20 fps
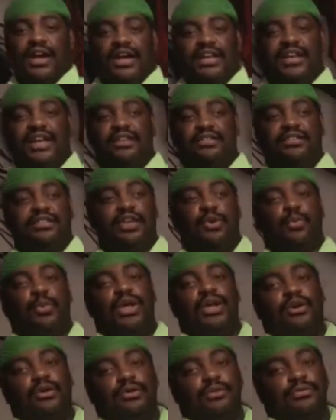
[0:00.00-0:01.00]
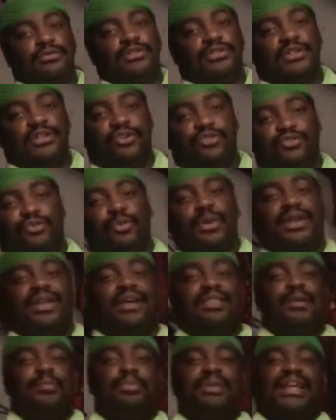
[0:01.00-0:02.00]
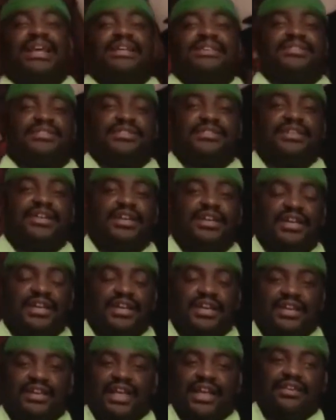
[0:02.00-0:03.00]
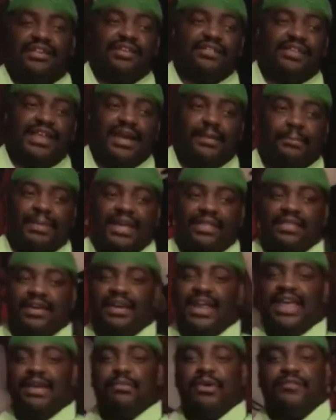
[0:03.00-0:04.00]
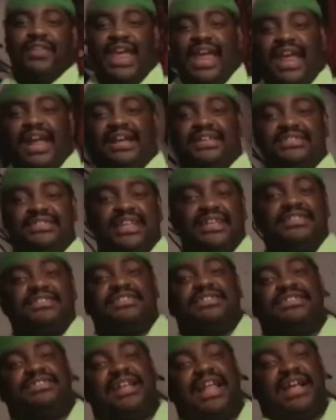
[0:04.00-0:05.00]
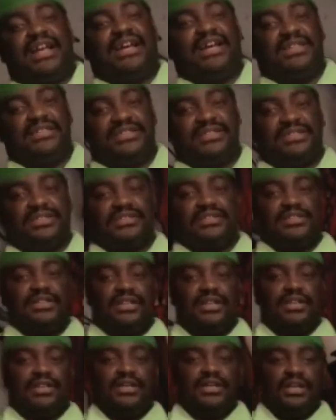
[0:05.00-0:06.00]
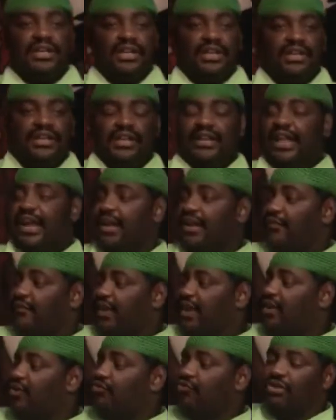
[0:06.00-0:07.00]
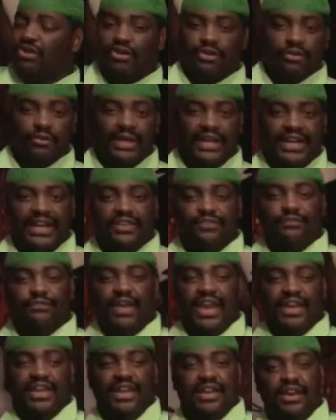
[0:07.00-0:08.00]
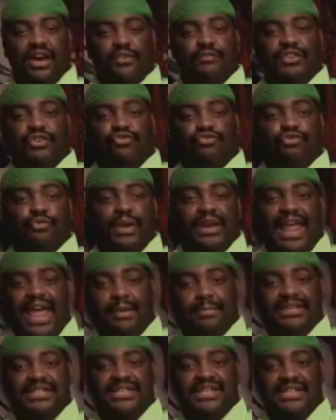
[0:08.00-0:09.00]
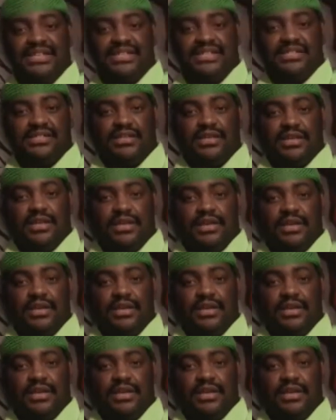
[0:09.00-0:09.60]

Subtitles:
against their will to another place that does not bear the name of their ancestors like us. The land of Israel is vacant of its true inhabitants,